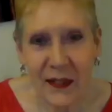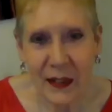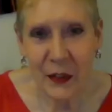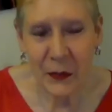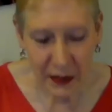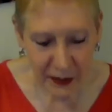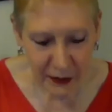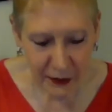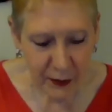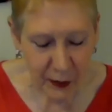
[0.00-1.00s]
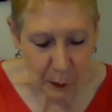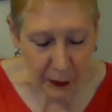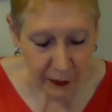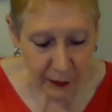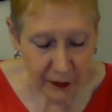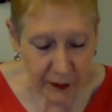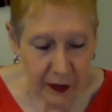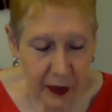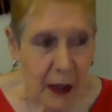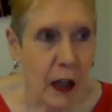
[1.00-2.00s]
that's very interesting because
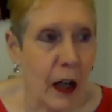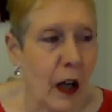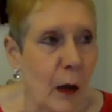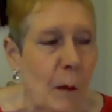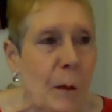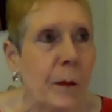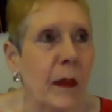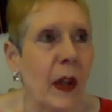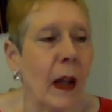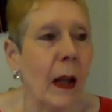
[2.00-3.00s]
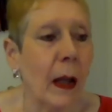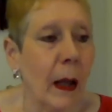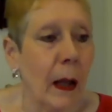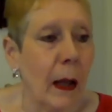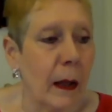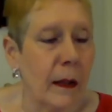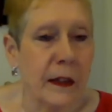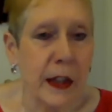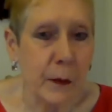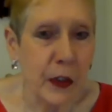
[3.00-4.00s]
um,
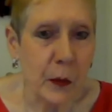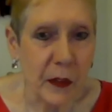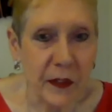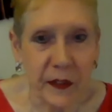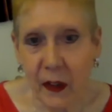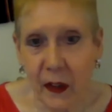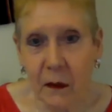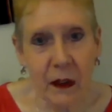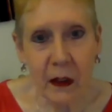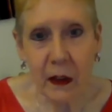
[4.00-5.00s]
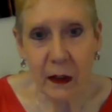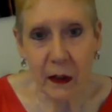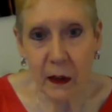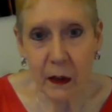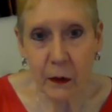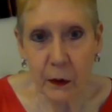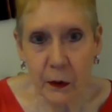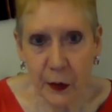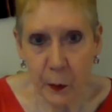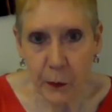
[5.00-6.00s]
David Mazower, who
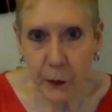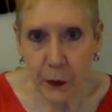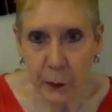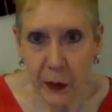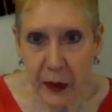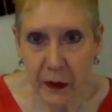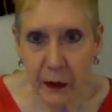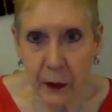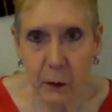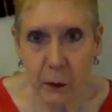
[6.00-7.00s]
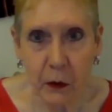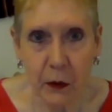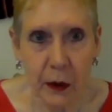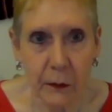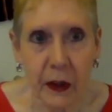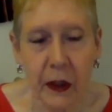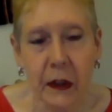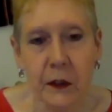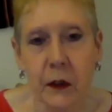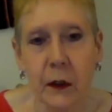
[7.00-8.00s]
some of you may know or have
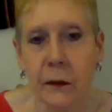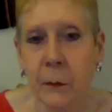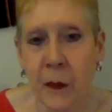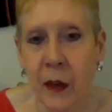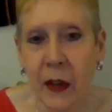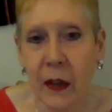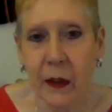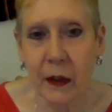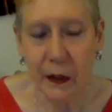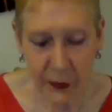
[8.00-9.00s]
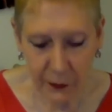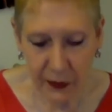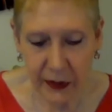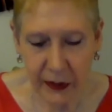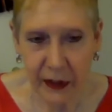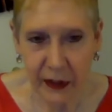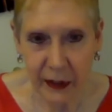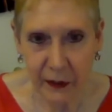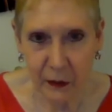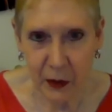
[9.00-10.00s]
heard of, is very
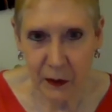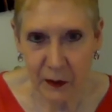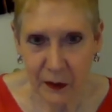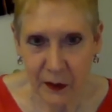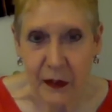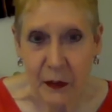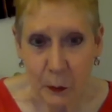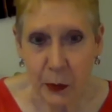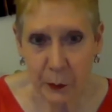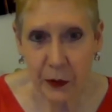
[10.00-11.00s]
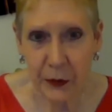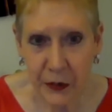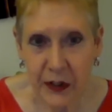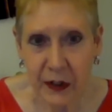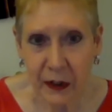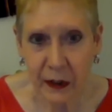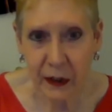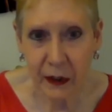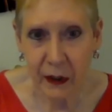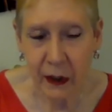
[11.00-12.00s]
keen on still promoting
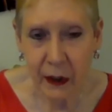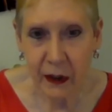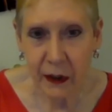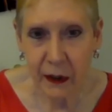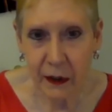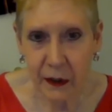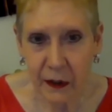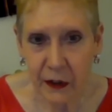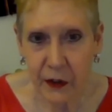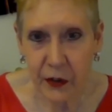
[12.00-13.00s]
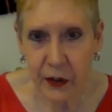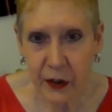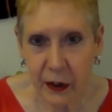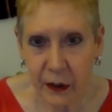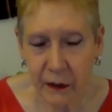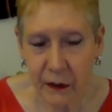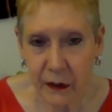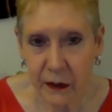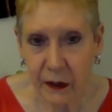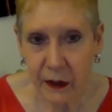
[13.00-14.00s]
Yiddish and